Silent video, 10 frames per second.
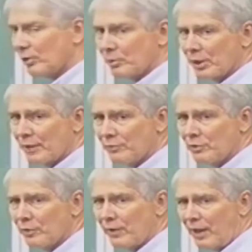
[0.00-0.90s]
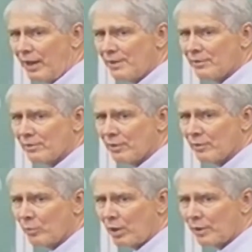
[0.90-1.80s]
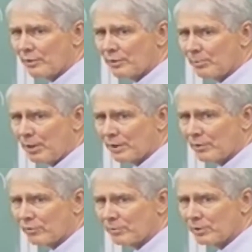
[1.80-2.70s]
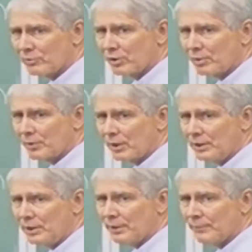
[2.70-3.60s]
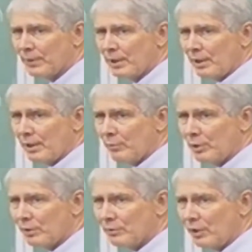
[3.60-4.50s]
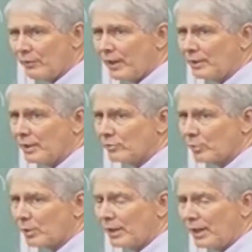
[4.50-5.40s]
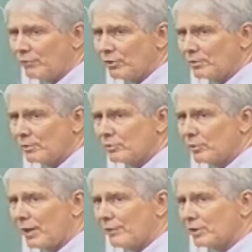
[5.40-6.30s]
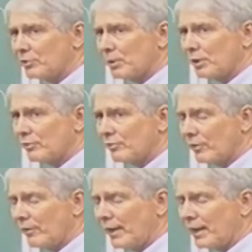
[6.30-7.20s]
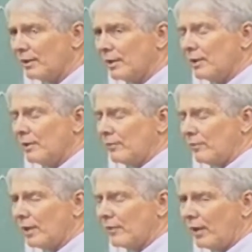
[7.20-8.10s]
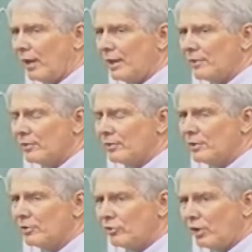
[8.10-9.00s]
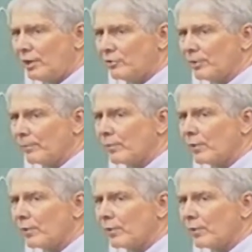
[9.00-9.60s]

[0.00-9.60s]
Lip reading: we're going to have to know the height of the water in the bottle from this term right here. And we don't know that yet, so we're going to have to derive an expression for that. Now the height is changing.